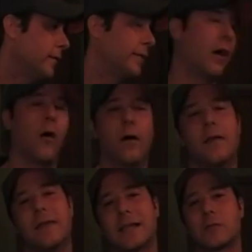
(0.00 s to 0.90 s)
So
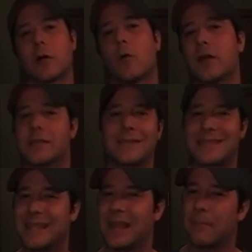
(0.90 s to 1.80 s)
that's where it was. You could
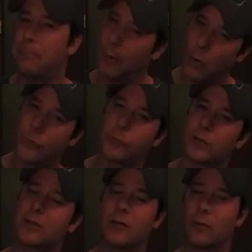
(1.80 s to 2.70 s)
see they both
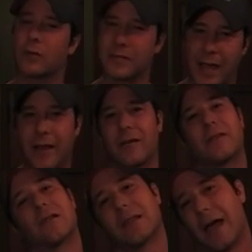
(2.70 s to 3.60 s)
were tired,
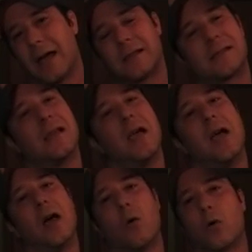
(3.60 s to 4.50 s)
their legs
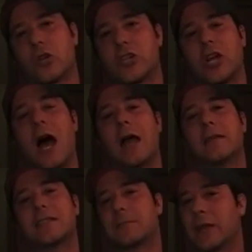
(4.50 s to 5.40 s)
were
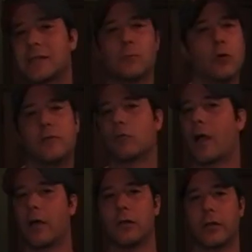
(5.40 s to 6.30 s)
shot. Spinks moved
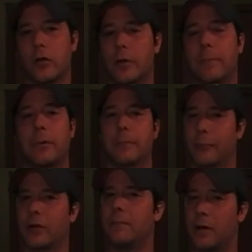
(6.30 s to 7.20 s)
around a little bit, but
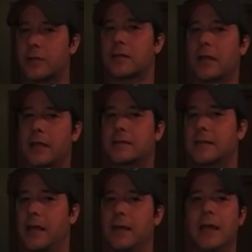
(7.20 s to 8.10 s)
pretty much, like I
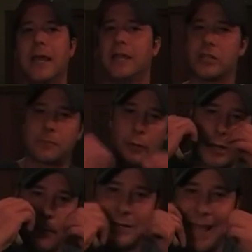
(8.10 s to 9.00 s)
said, he just
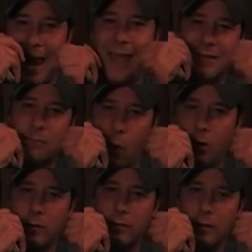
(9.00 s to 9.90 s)
put up his hands
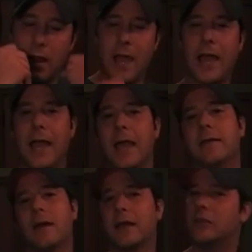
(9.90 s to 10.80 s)
more,
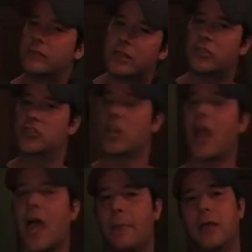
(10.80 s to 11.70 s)
and used his
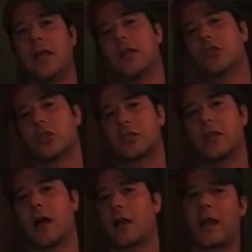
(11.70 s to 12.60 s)
jab and just
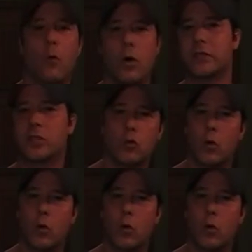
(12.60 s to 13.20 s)
kind of 1-2,